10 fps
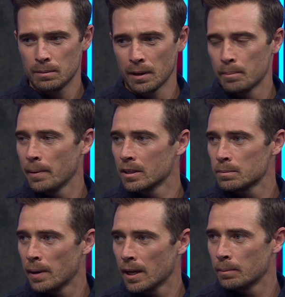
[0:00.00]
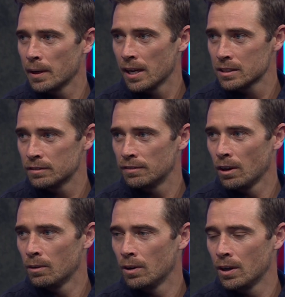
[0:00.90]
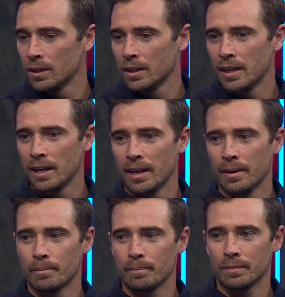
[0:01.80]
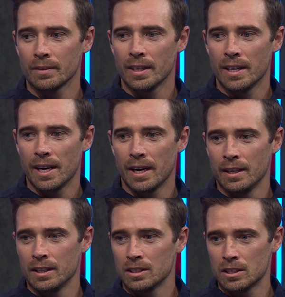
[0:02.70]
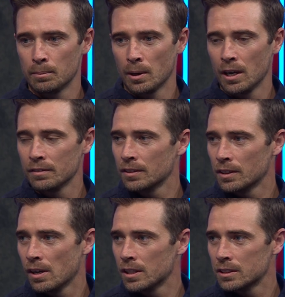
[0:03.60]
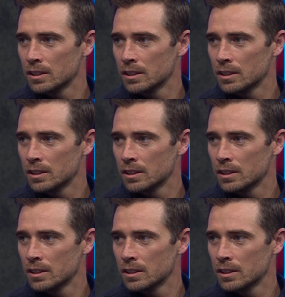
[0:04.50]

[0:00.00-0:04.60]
be able to bounce back, being asked to follow on, and then just the buy-in for the guys to